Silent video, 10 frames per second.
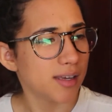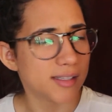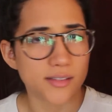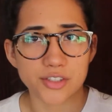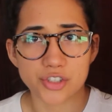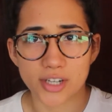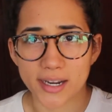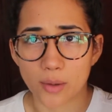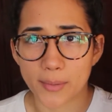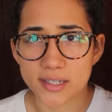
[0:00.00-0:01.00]
it does
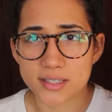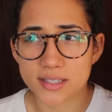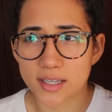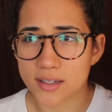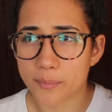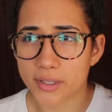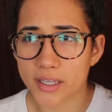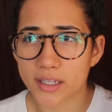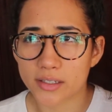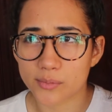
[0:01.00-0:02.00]
dry out my skin a
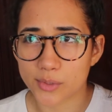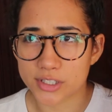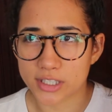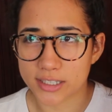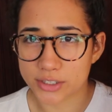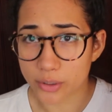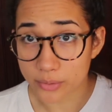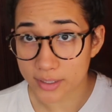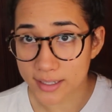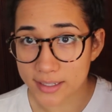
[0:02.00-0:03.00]
bit, which I
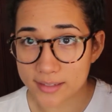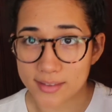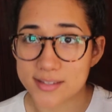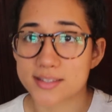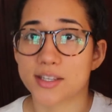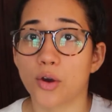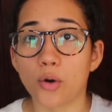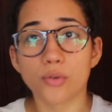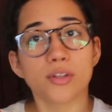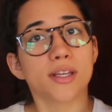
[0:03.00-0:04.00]
don't like. That's the
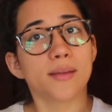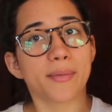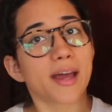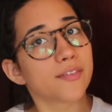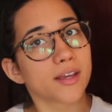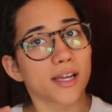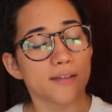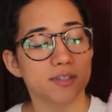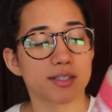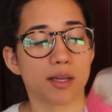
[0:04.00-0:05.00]
only bad thing I
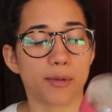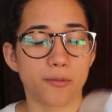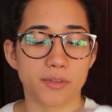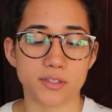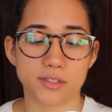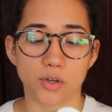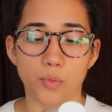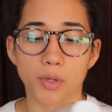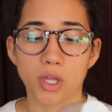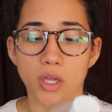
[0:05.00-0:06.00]
have to say about this
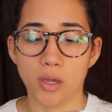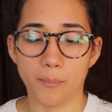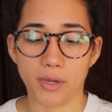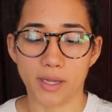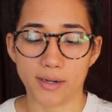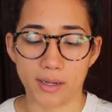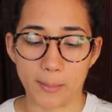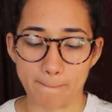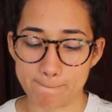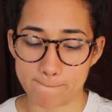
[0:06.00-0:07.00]
soap. But
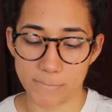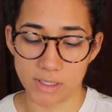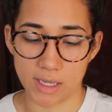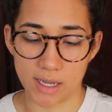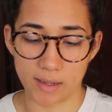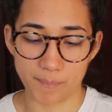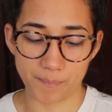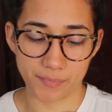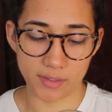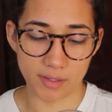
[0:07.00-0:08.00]
um, yeah,
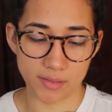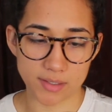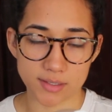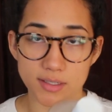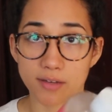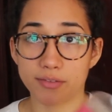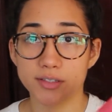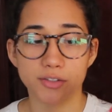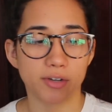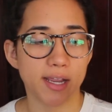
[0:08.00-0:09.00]
this stuff
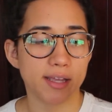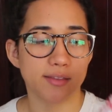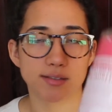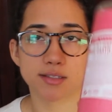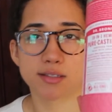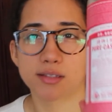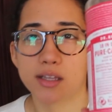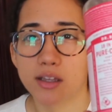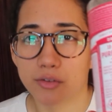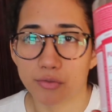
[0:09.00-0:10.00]
is great. This is
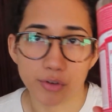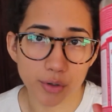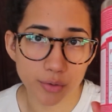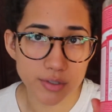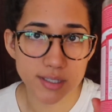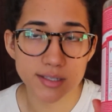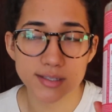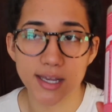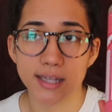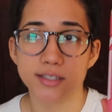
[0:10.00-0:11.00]
the rose
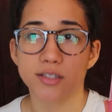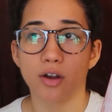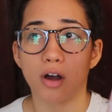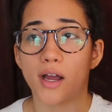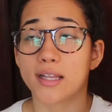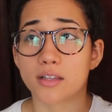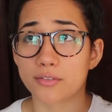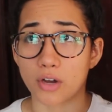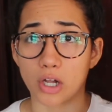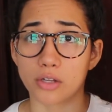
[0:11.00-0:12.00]
scent. I
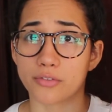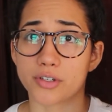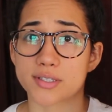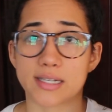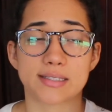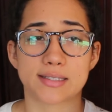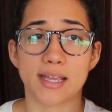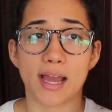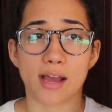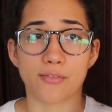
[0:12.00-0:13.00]
love all of their scents.
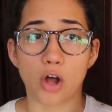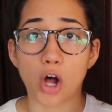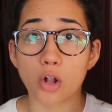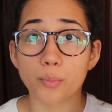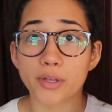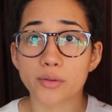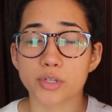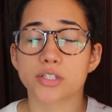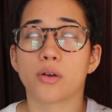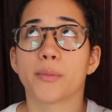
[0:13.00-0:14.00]
They have almond,
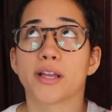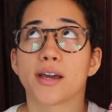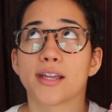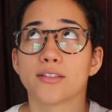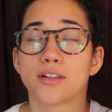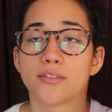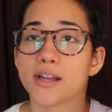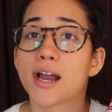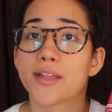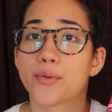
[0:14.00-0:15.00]
which oh my God, I love. I
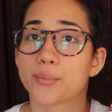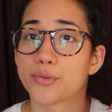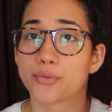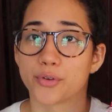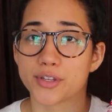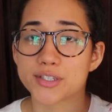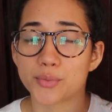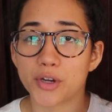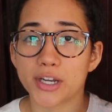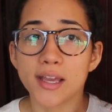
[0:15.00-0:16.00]
had that one before this
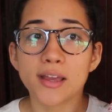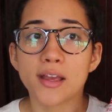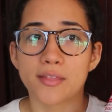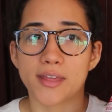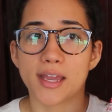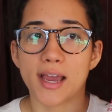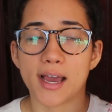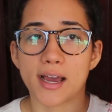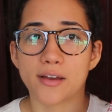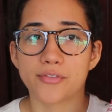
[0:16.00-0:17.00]
one. They
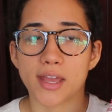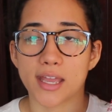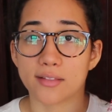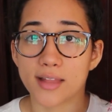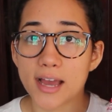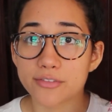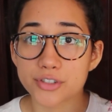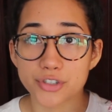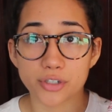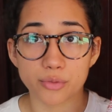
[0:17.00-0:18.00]
have a
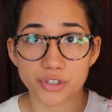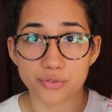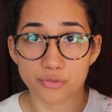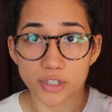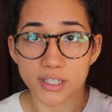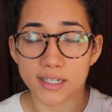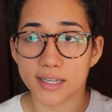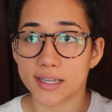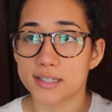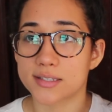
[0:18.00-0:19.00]
lavender, which is really
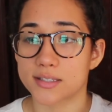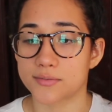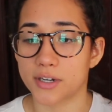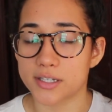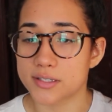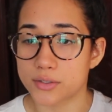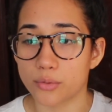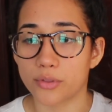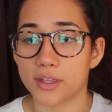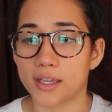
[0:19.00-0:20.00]
nice, very
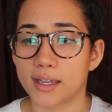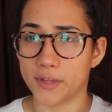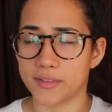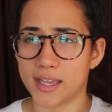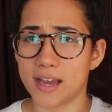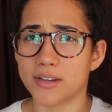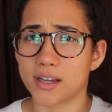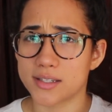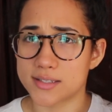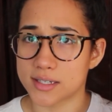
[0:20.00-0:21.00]
soothing. They have an
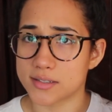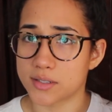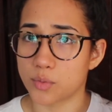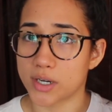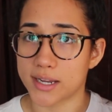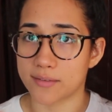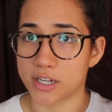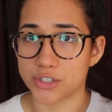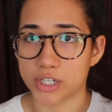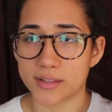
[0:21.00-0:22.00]
unscented one. I have
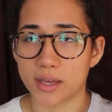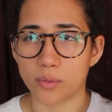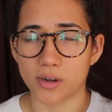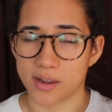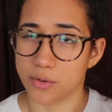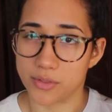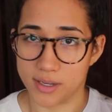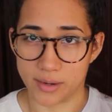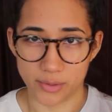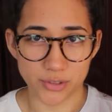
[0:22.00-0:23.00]
not tried that one. I don't
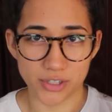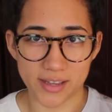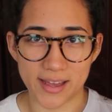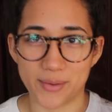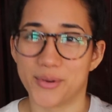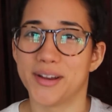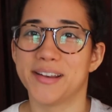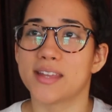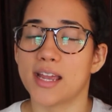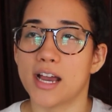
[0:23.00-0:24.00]
think I will try that
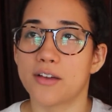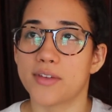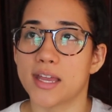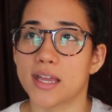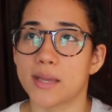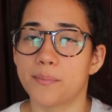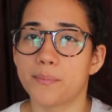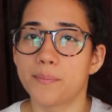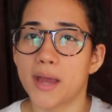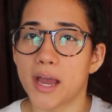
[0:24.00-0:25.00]
one. They have a
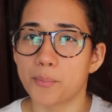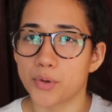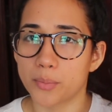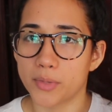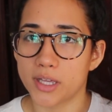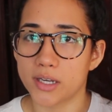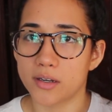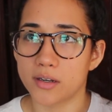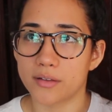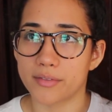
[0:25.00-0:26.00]

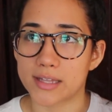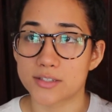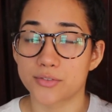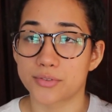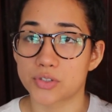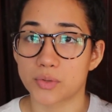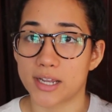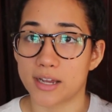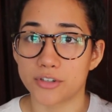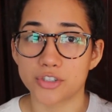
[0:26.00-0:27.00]
peppermint. That's the first one
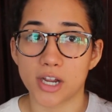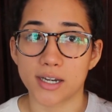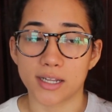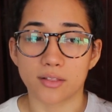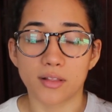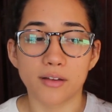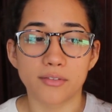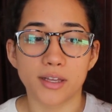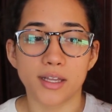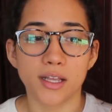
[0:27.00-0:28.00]
I ever tried. I
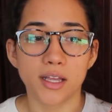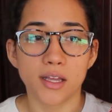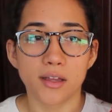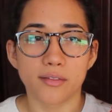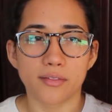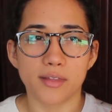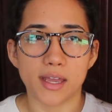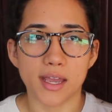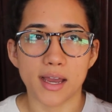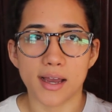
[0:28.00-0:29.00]
love it.
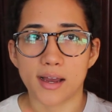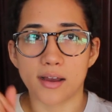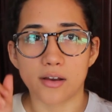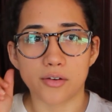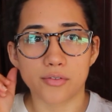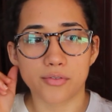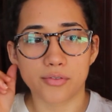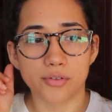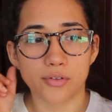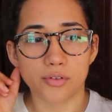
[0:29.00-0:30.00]
They have,
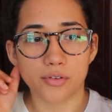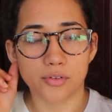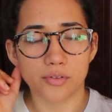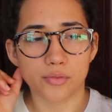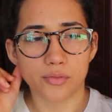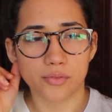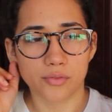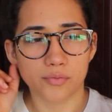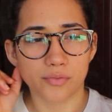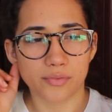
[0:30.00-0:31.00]

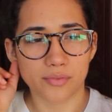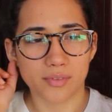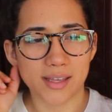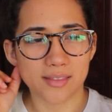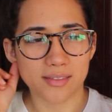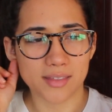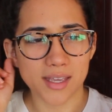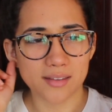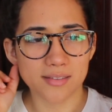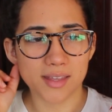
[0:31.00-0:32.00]
I
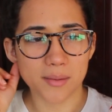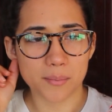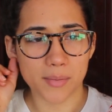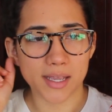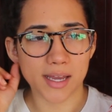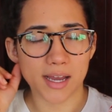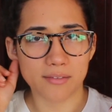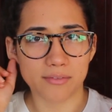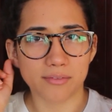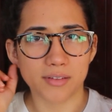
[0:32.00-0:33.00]
think they might
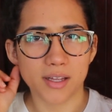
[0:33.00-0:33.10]
have